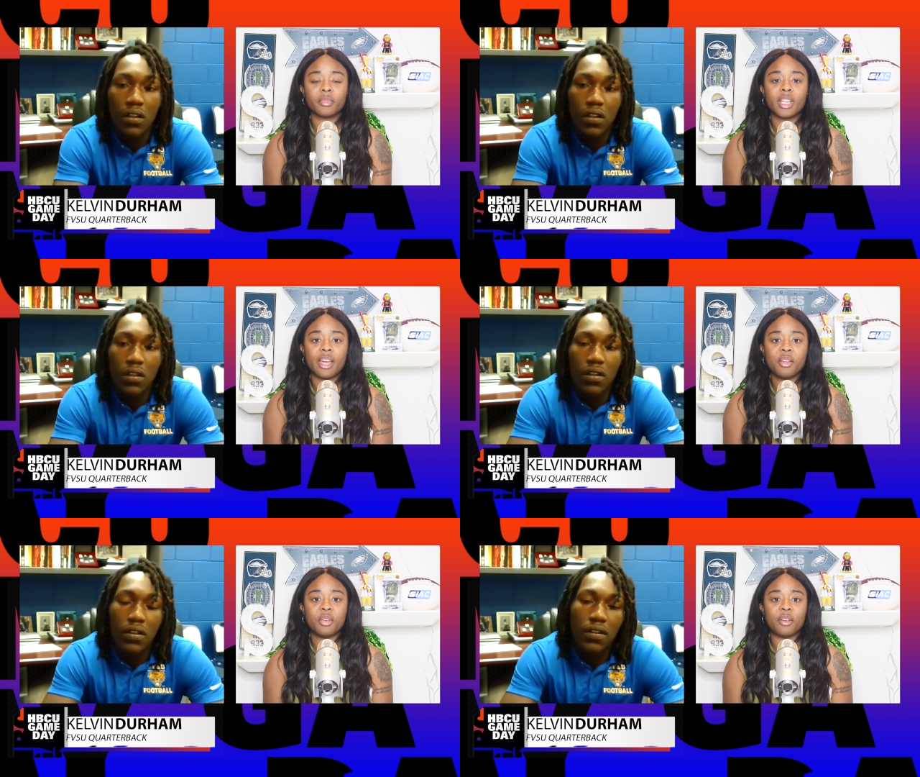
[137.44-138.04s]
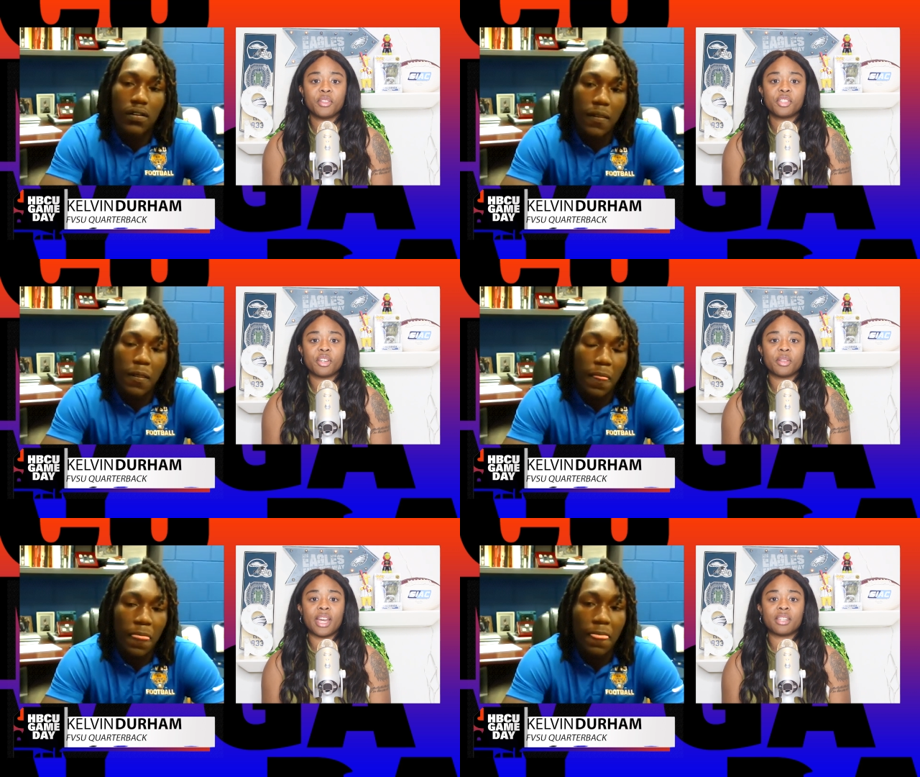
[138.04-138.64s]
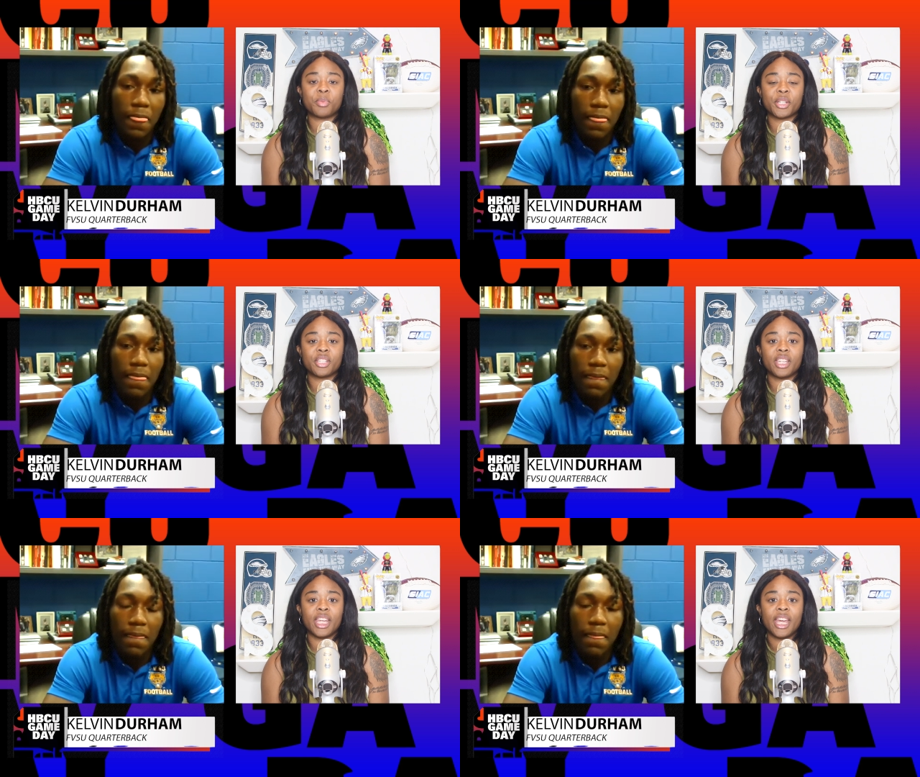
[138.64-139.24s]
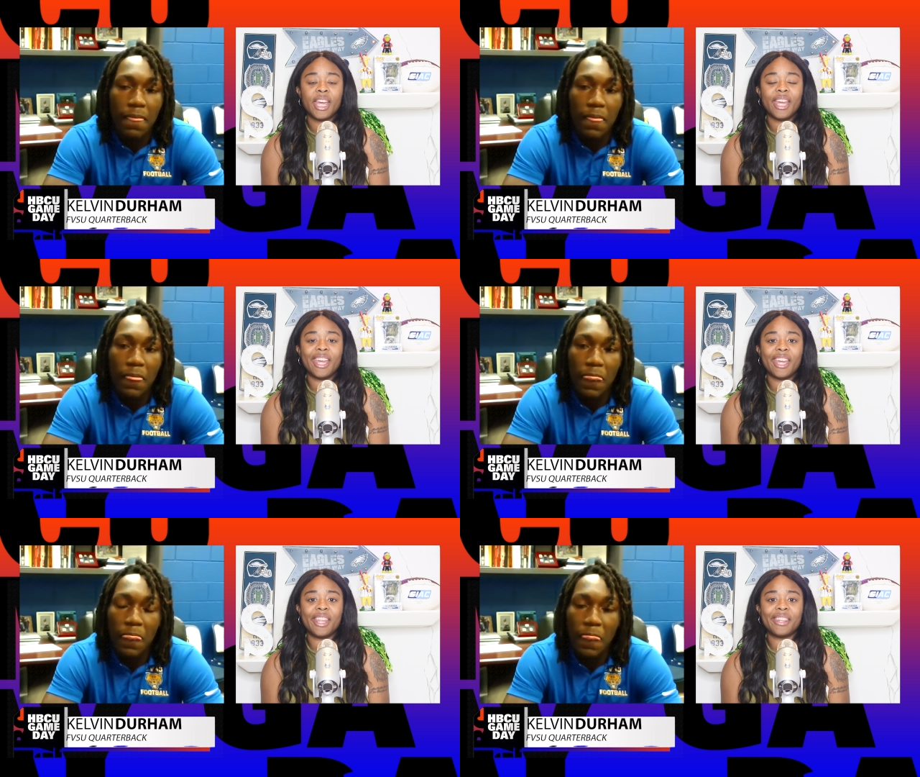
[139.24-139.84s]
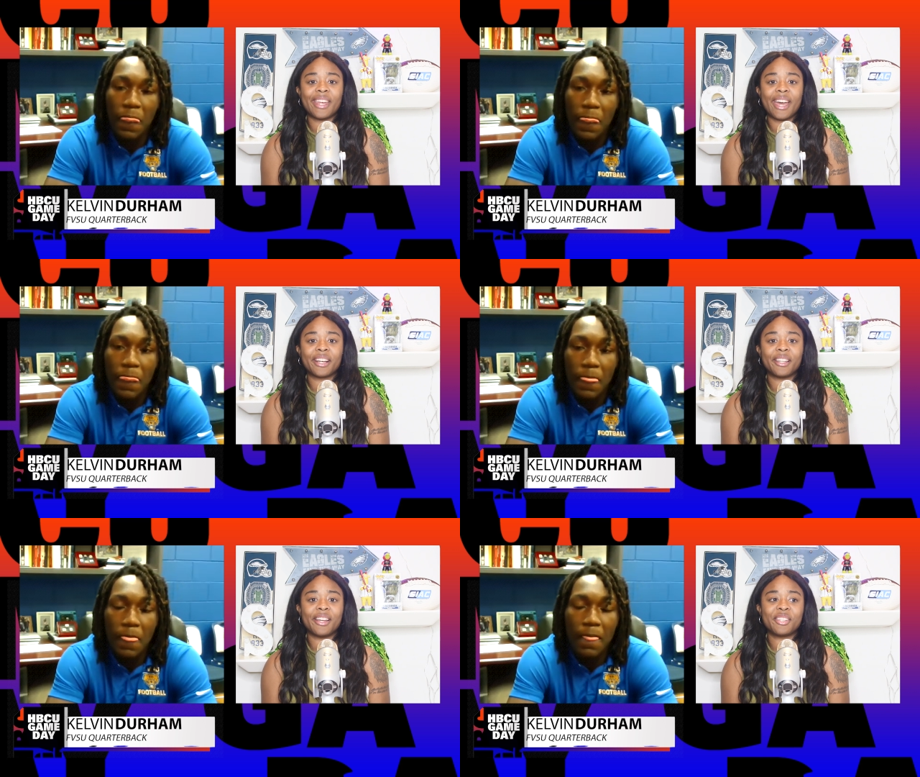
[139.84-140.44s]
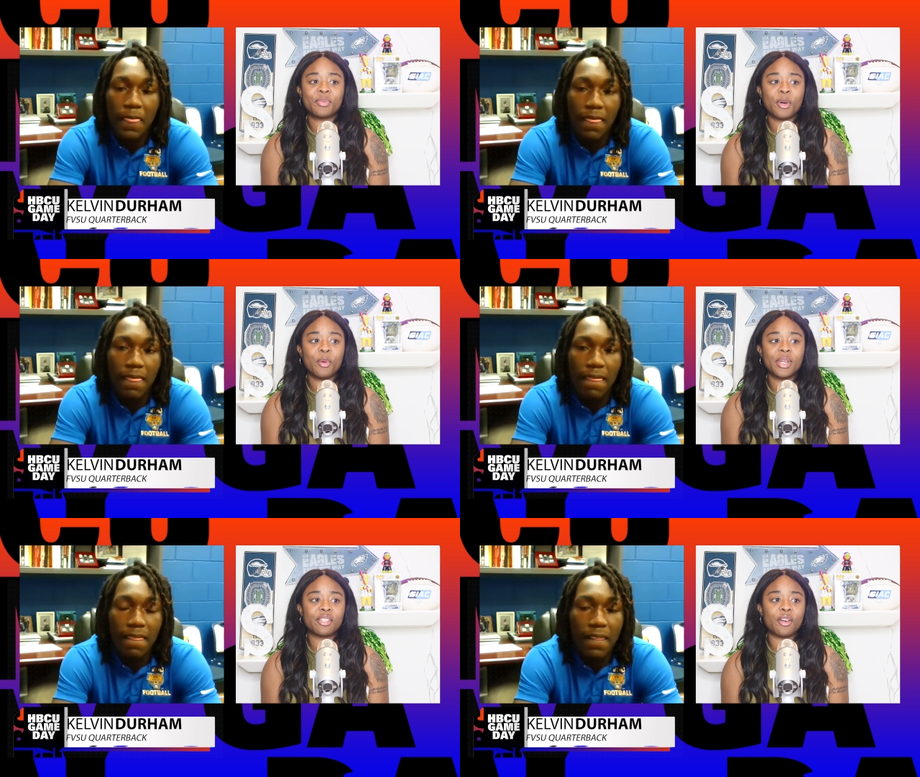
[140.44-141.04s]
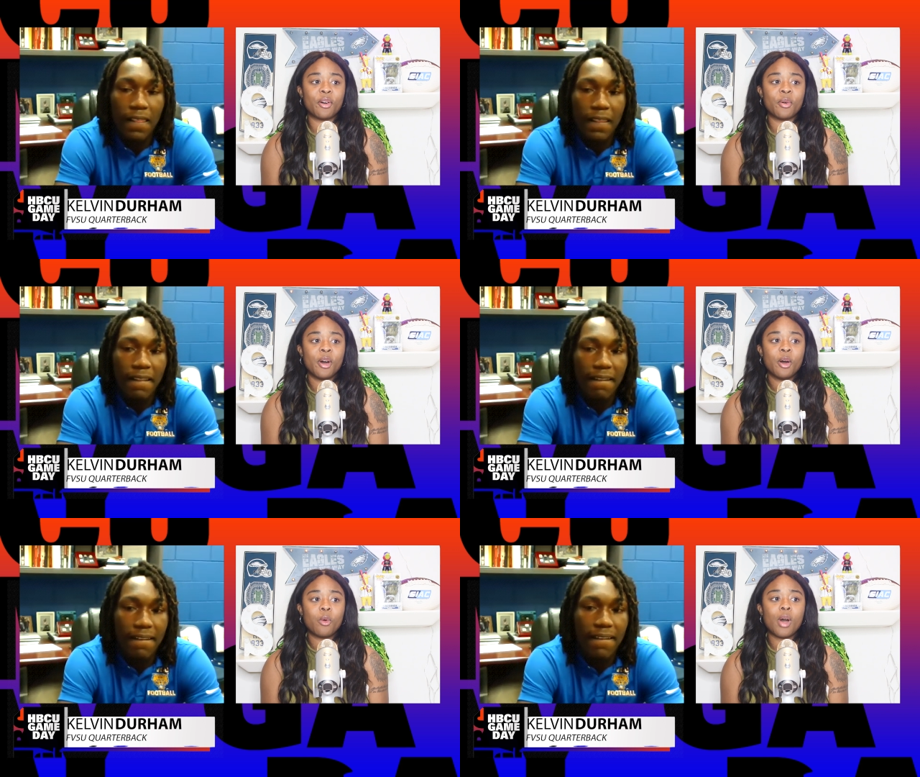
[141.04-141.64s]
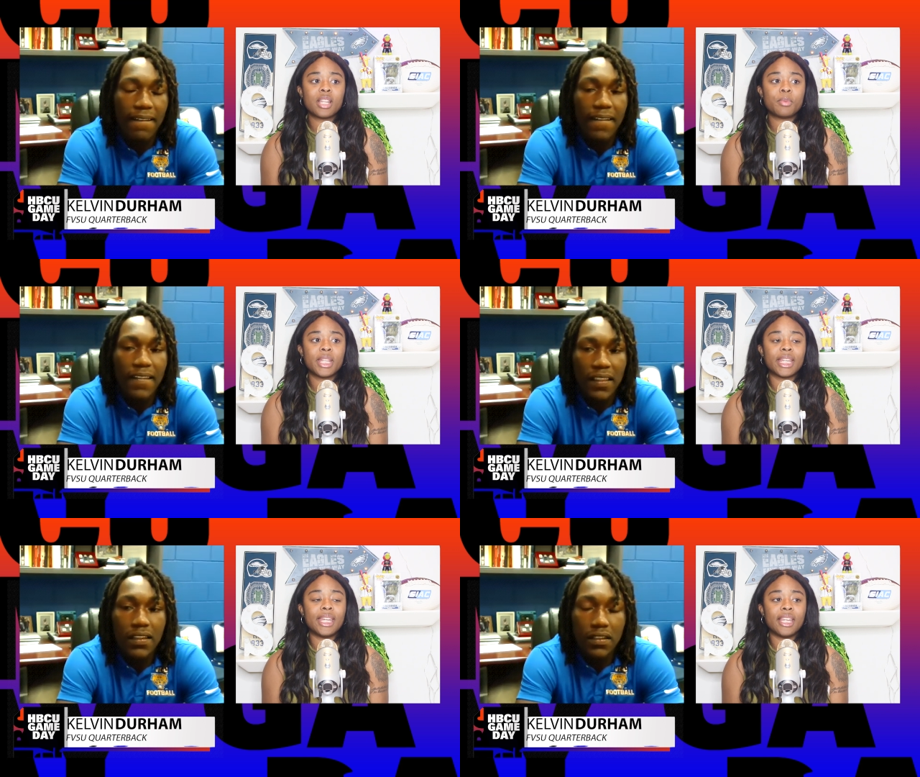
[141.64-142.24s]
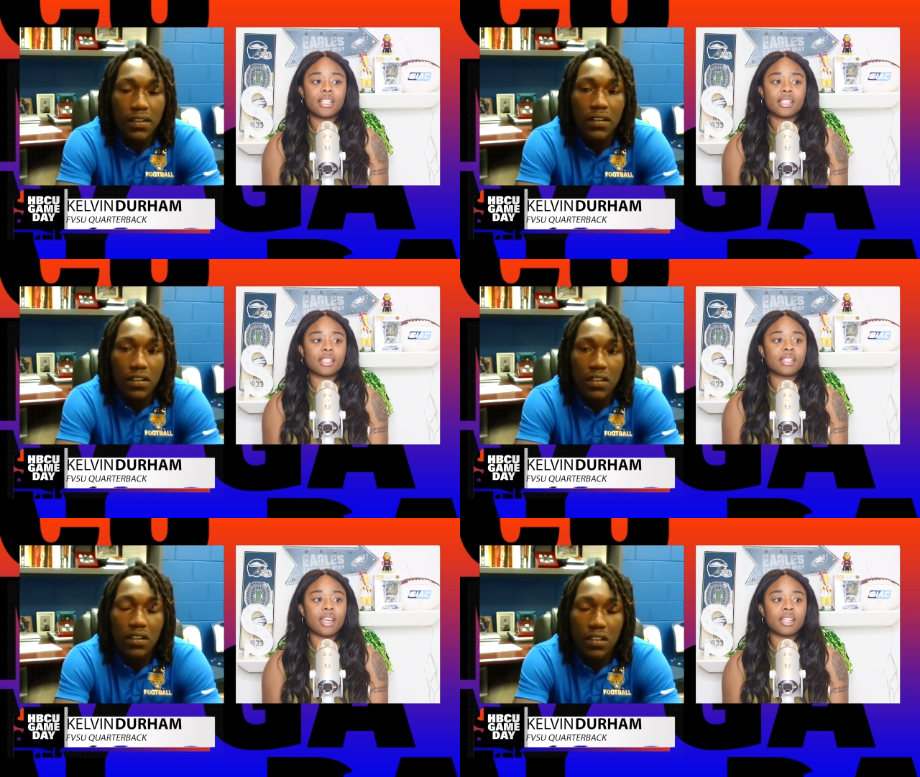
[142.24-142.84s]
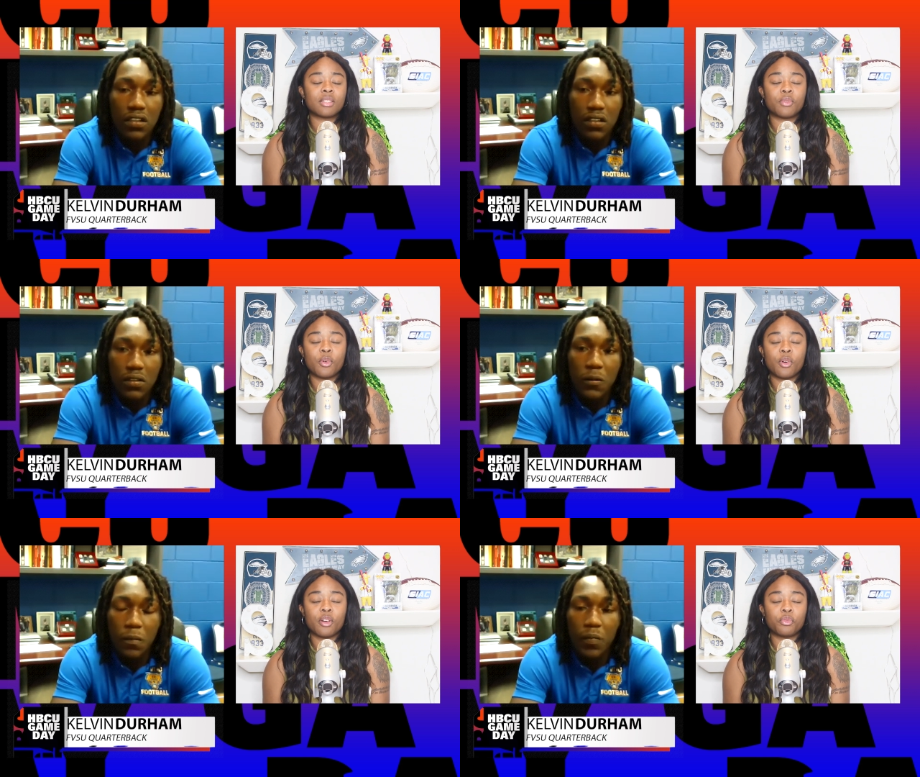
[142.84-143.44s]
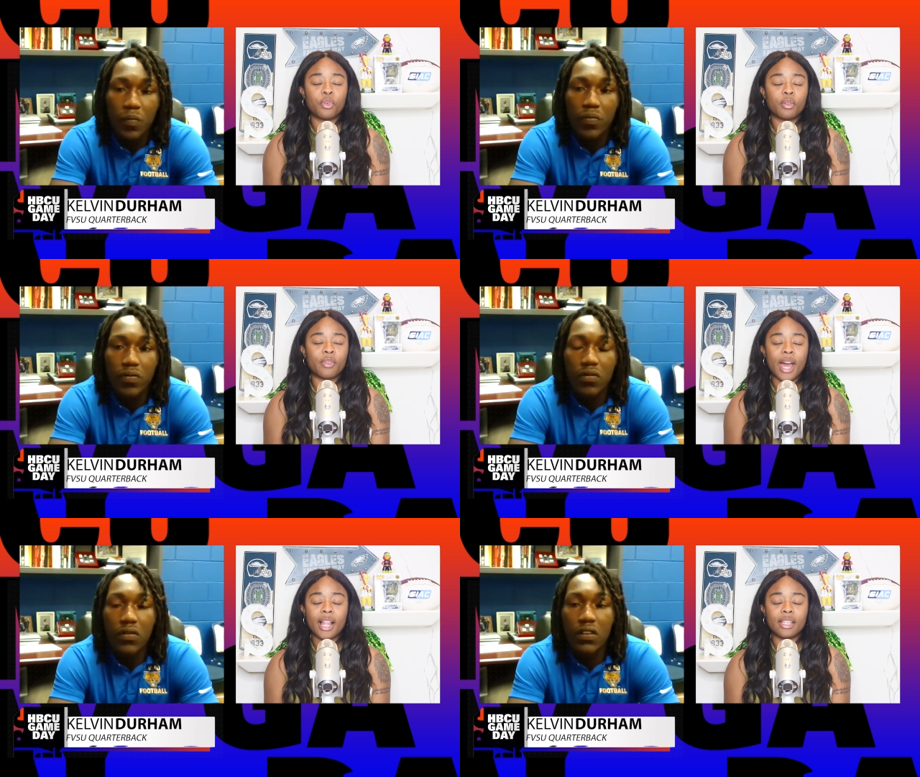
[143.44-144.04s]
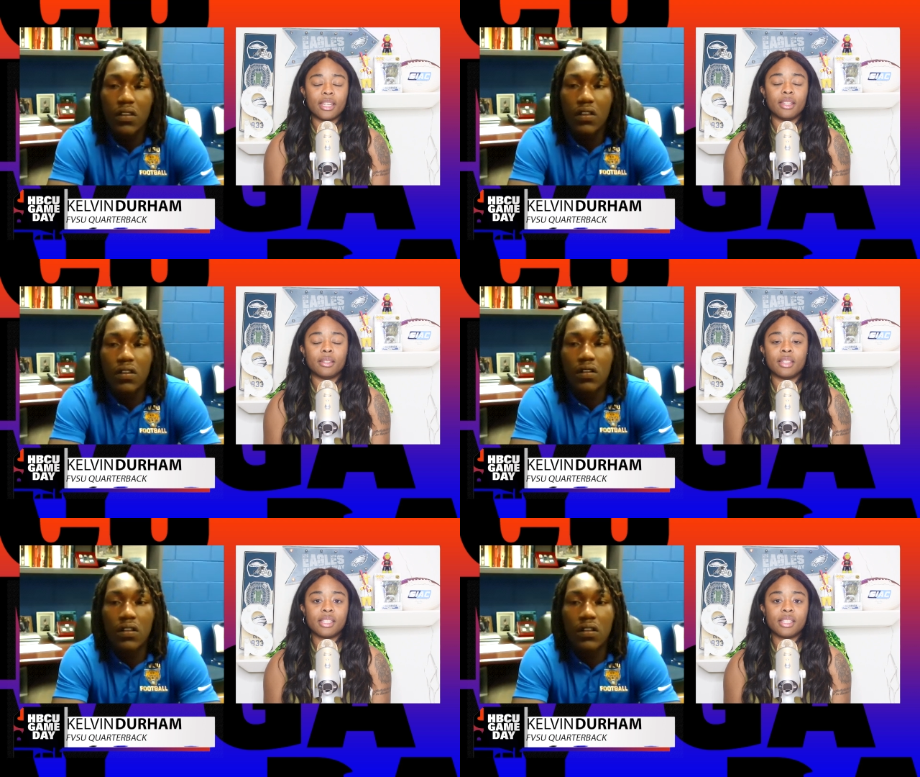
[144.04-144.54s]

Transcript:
Speaker 1: Okay, you definitely show that, especially in that clutch moment. So, what has been the key to success for Fort Valley